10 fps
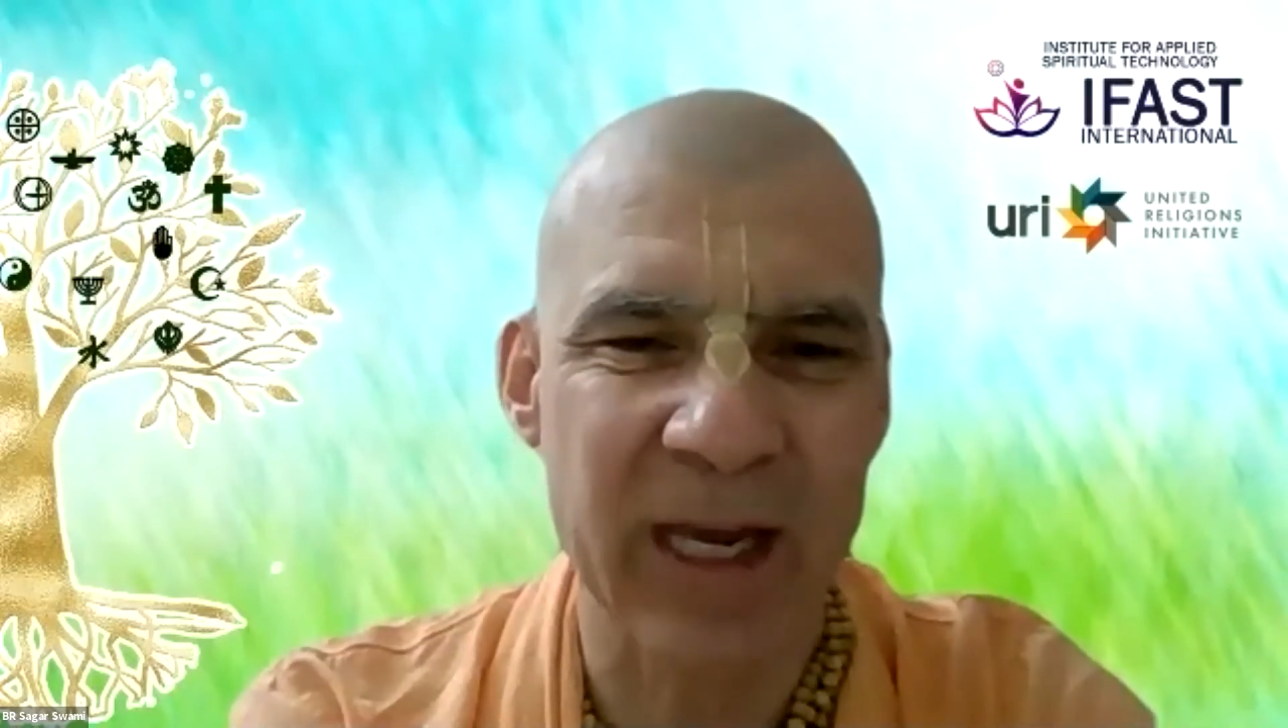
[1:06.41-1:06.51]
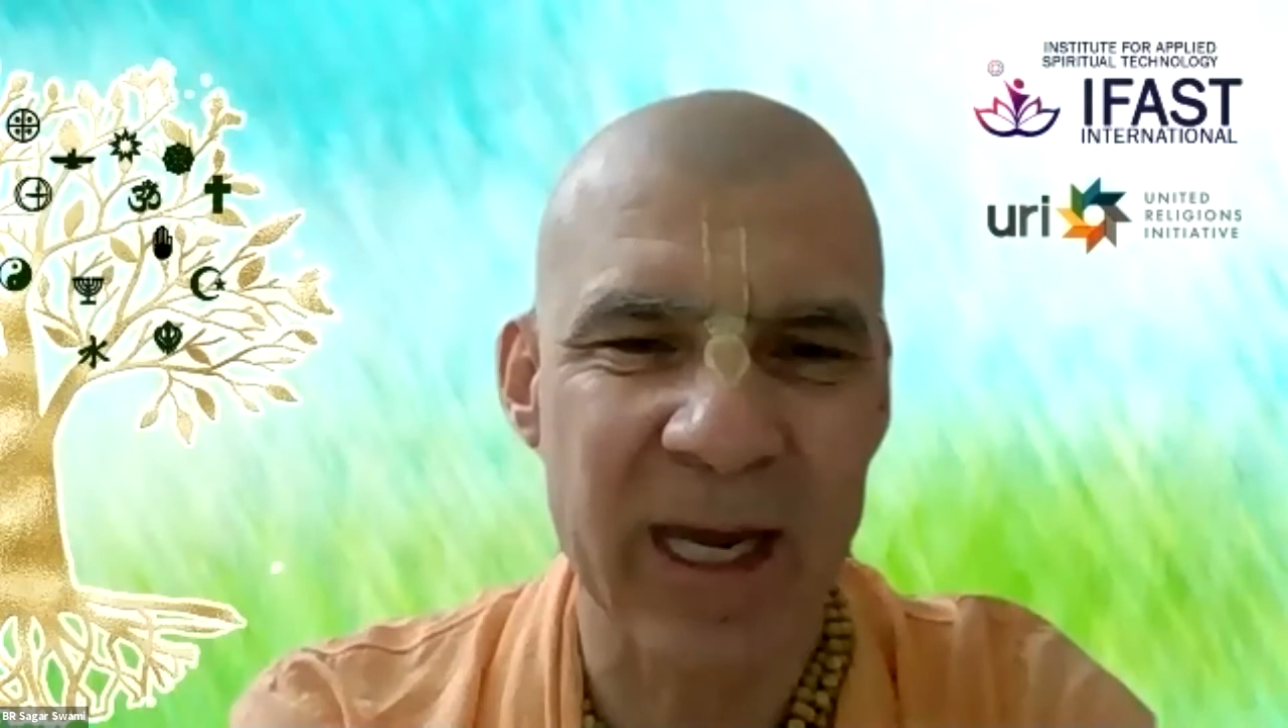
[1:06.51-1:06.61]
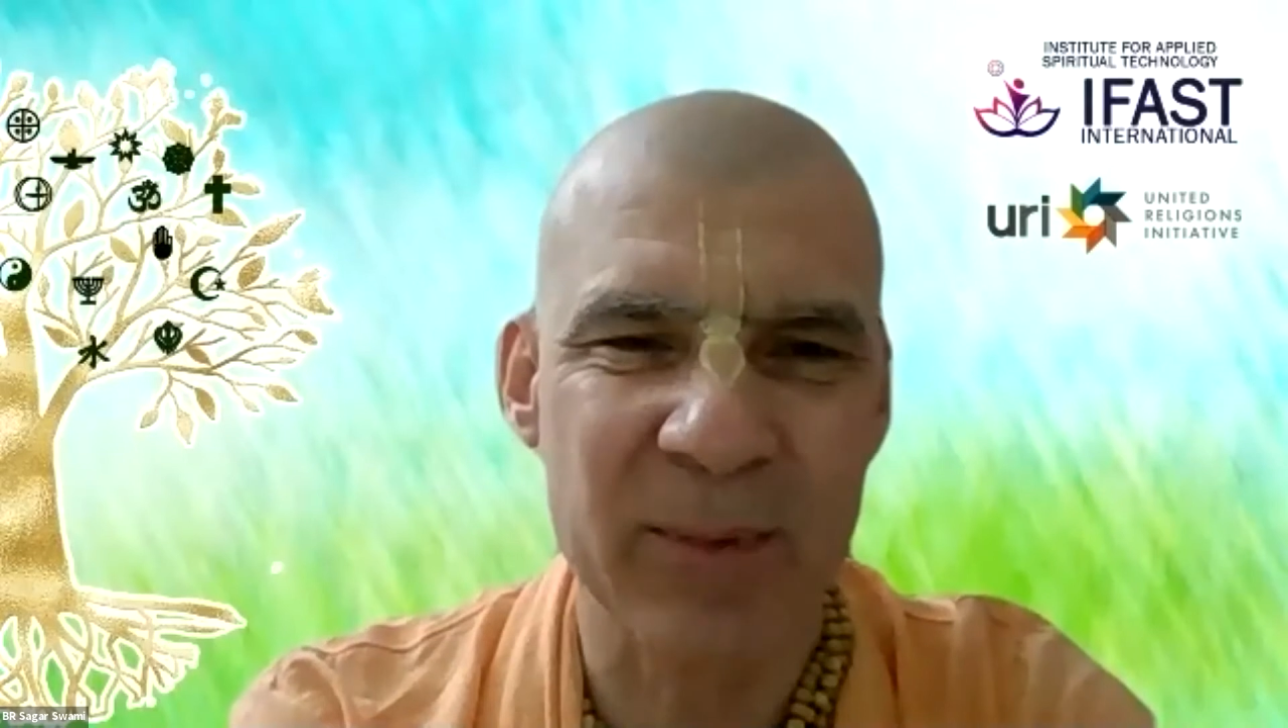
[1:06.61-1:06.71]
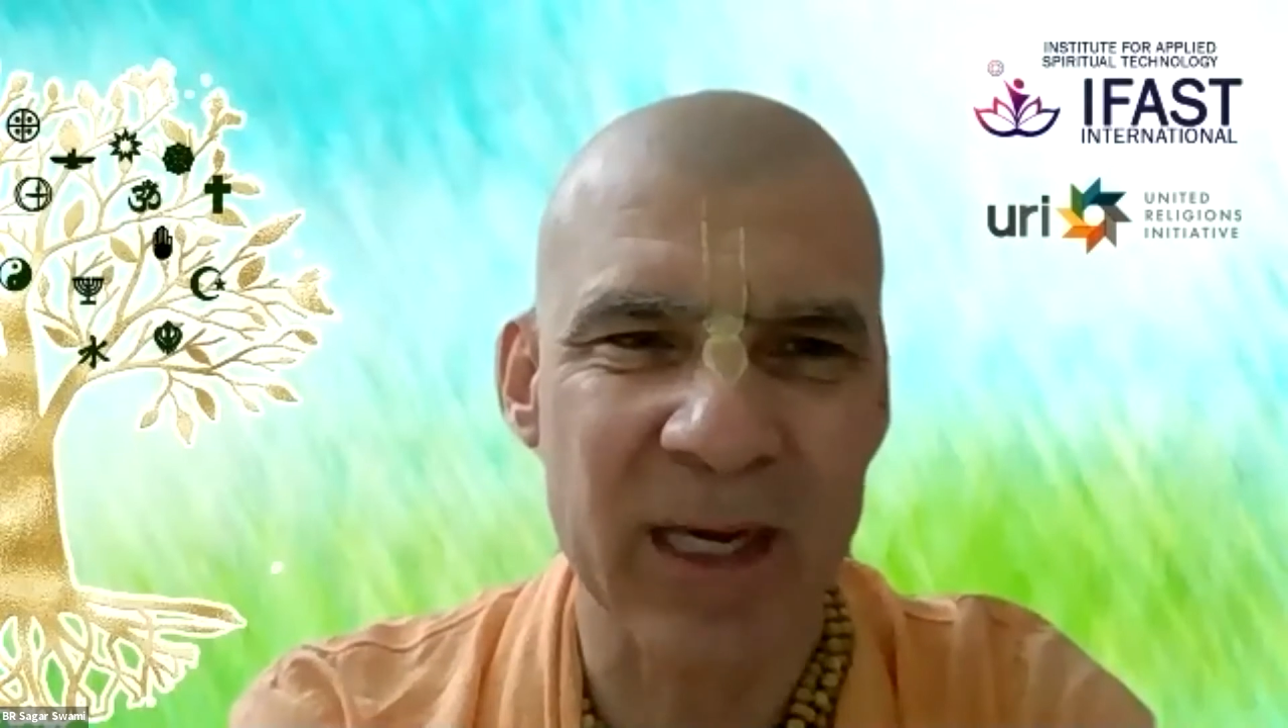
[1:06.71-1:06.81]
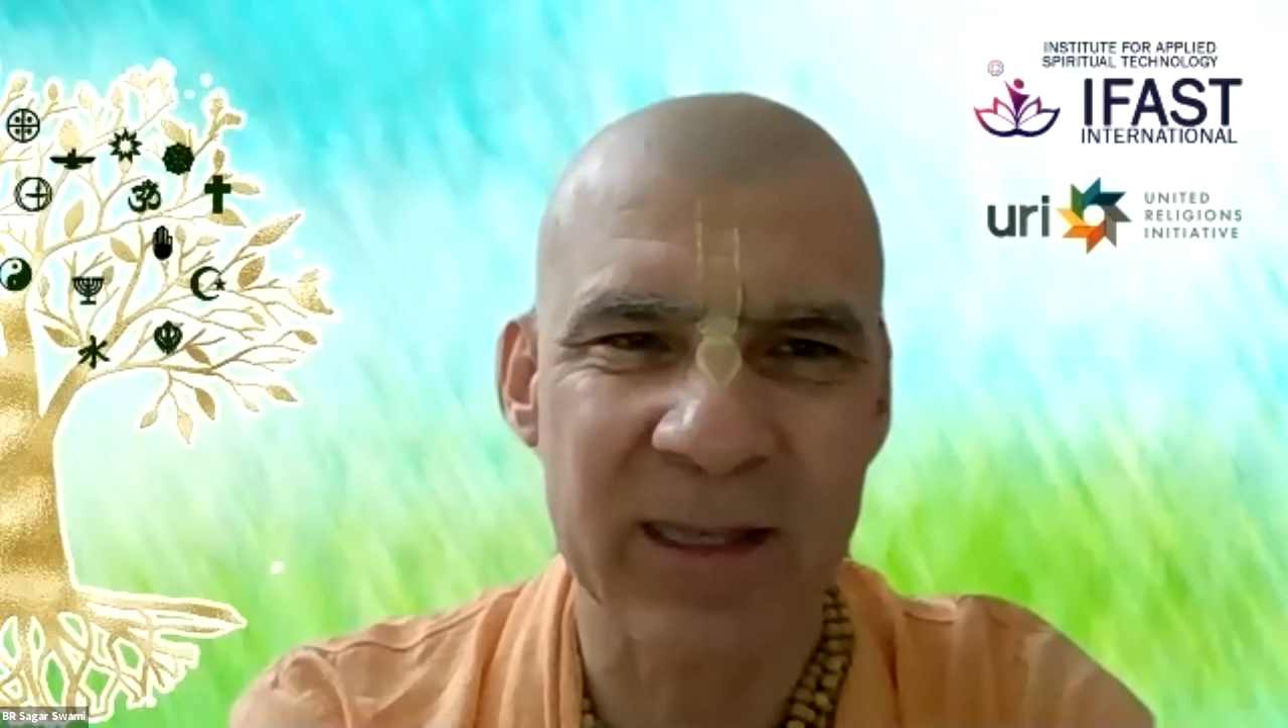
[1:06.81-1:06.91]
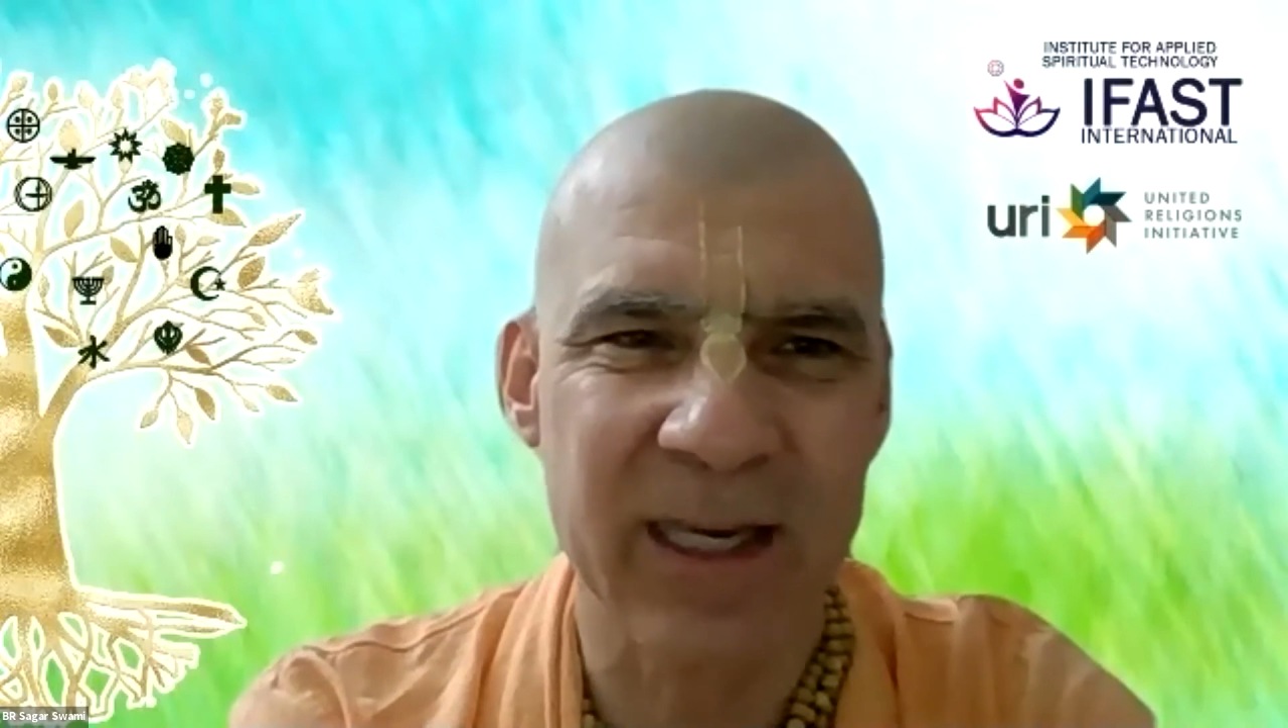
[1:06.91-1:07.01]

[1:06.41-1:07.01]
happy at